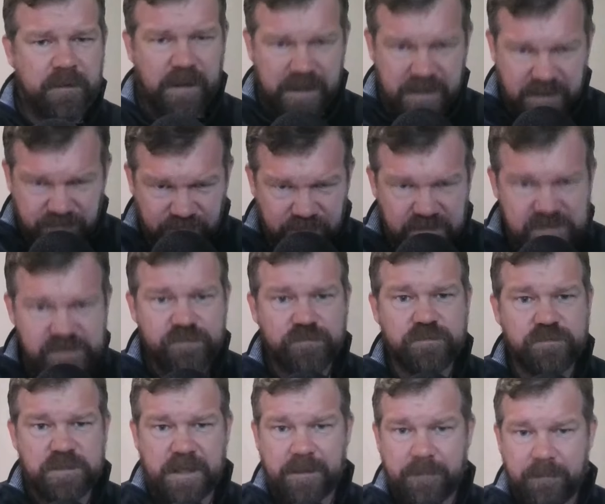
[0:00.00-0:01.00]

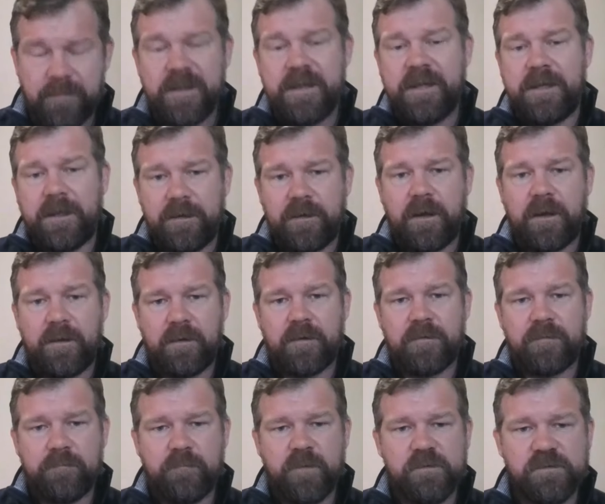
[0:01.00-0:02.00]
Individuals like me and, and,
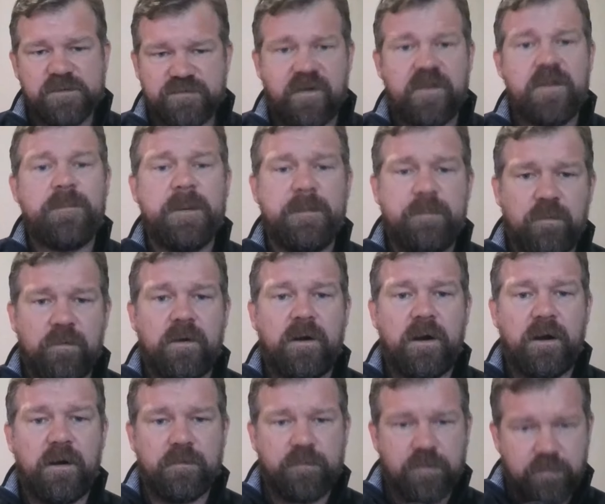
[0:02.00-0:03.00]
and millions of other people
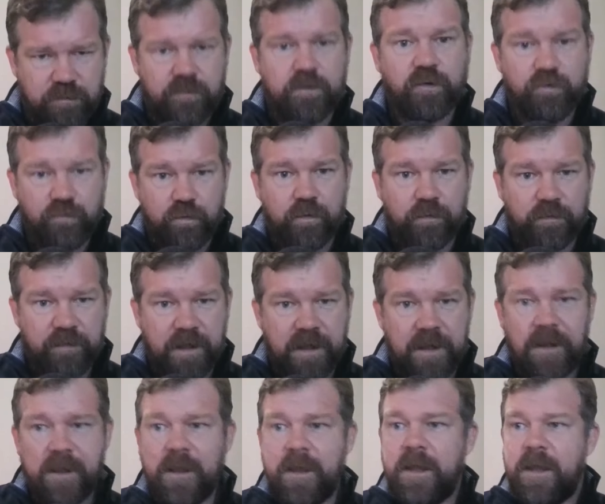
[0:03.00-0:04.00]
are, are doing that.